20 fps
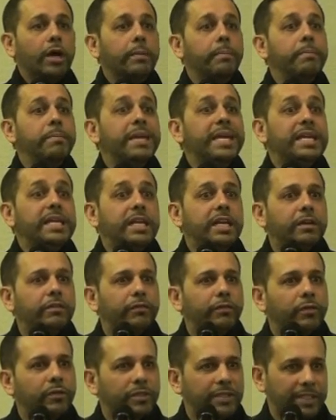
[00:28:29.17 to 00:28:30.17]
Talk
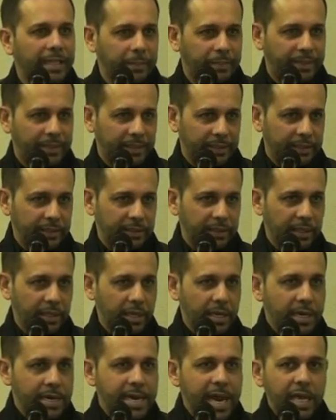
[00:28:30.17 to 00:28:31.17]
meaningful
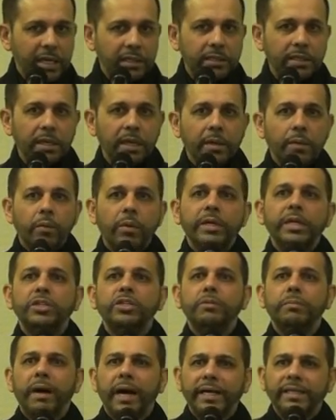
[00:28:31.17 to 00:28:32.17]
substance. Not,
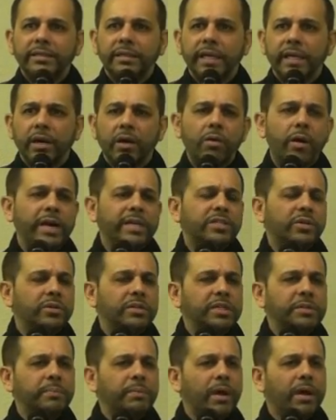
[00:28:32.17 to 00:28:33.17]
what did you buy today? Oh,
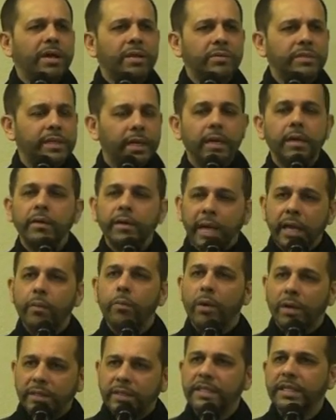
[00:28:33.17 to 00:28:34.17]
I saw this product was
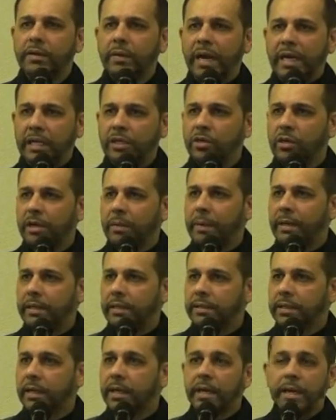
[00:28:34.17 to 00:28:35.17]
good. Okay, once in a while you
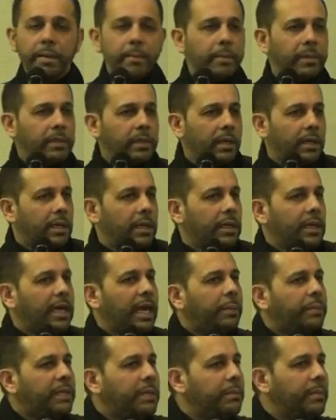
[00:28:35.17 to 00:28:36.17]
talk about this, but
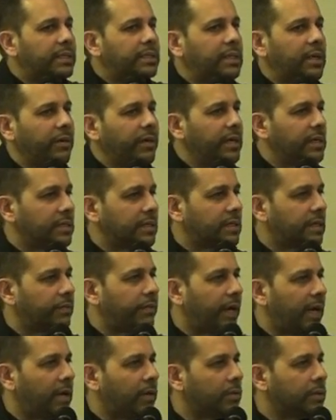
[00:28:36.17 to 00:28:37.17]
keep the
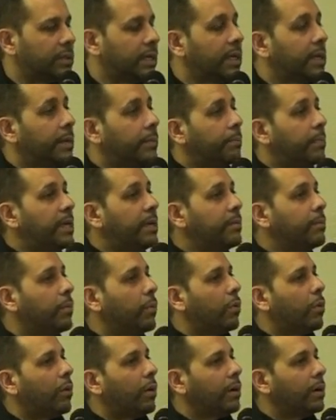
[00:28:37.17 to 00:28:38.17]
material stuff out.
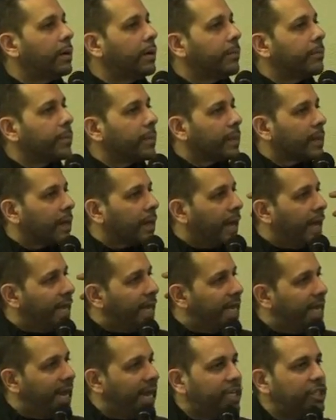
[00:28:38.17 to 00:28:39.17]
Be more
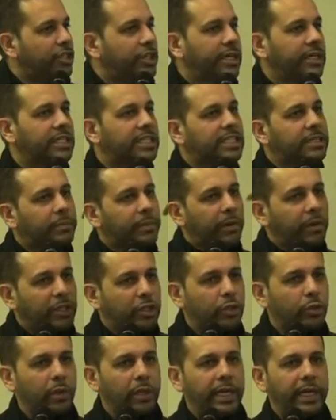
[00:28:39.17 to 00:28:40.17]
engaging
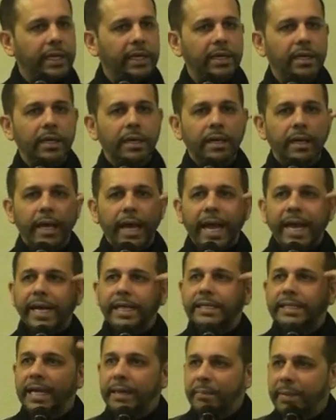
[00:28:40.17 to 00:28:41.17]
spiritually,
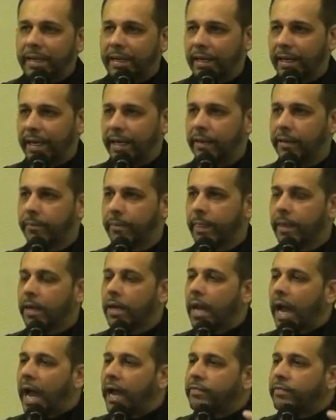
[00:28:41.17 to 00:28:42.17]
academically.
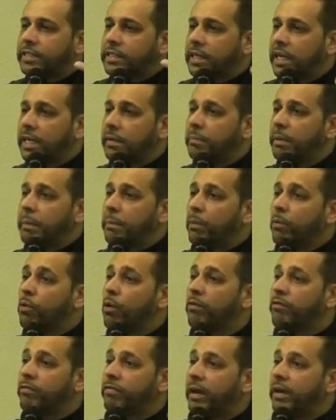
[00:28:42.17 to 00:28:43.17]
I've seen
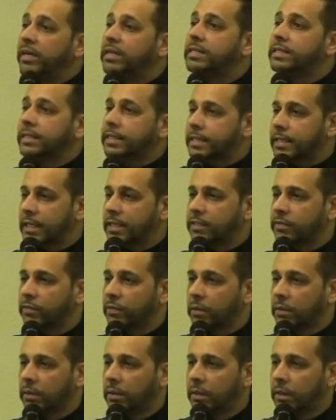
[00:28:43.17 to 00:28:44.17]
people who are very
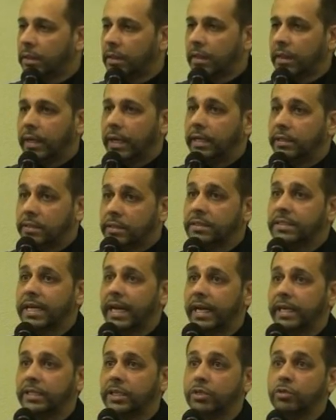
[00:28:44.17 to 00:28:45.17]
successful
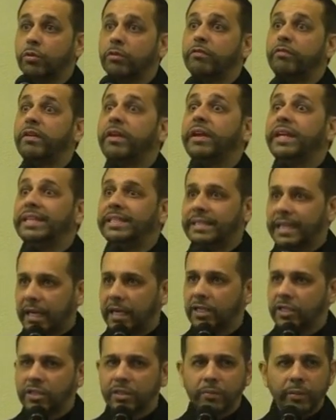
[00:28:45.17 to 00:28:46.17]
in societies, who are
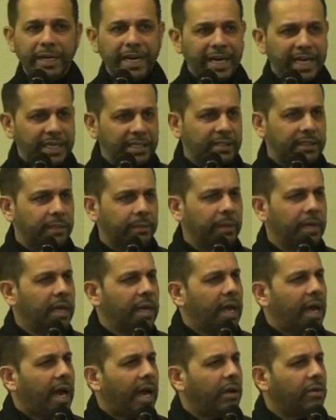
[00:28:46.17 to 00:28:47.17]
very intelligent. When I
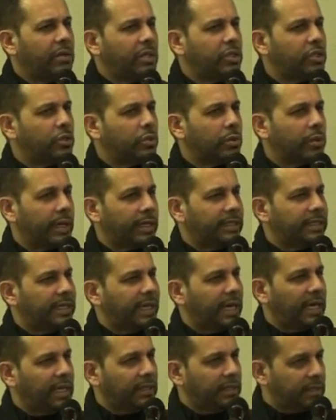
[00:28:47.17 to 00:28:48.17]
ask them, how did
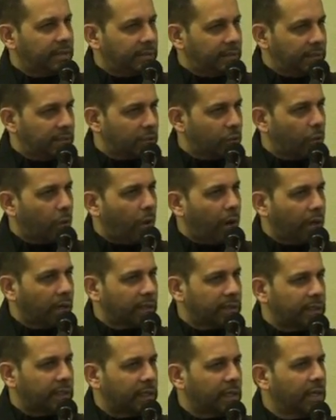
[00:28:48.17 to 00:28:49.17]
you attain this
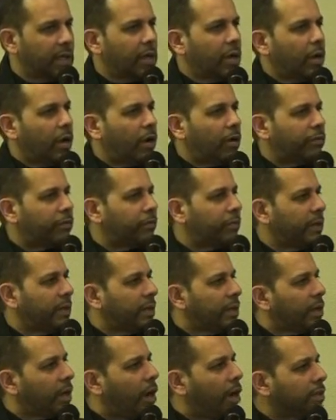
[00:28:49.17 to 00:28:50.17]
quality
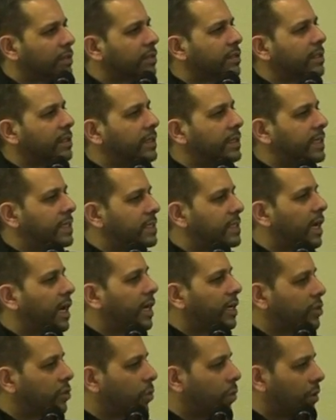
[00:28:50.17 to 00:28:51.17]
of constant
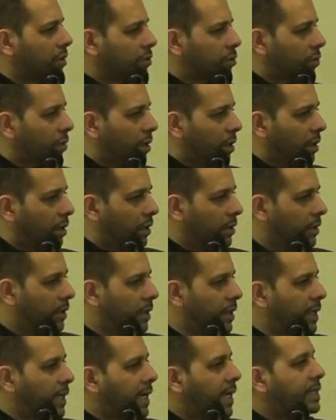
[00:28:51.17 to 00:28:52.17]
desire to want to
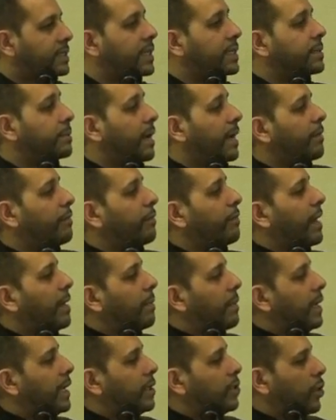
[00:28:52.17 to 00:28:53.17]
learn? He says,
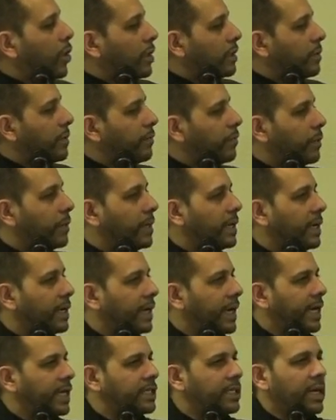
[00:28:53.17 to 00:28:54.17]
my family taught me
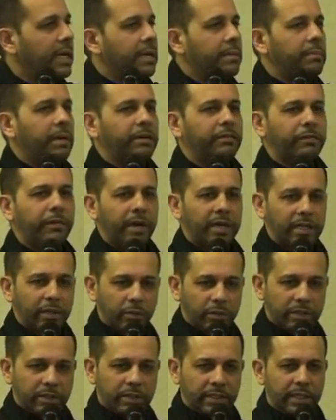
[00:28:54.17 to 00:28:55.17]
from a young age. My
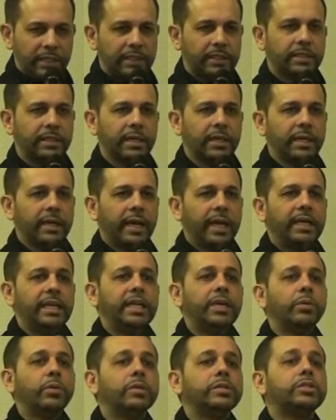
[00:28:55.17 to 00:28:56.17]
father would sit
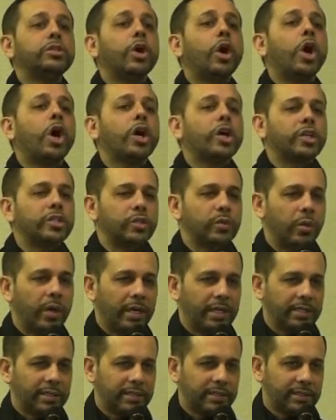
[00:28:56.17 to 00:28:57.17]
and he would
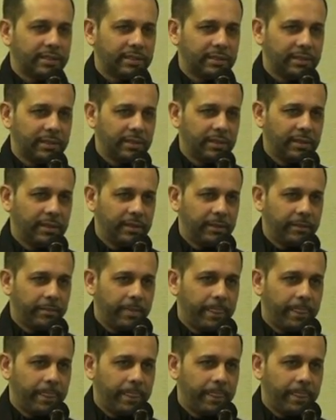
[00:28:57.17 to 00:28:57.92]
talk to us.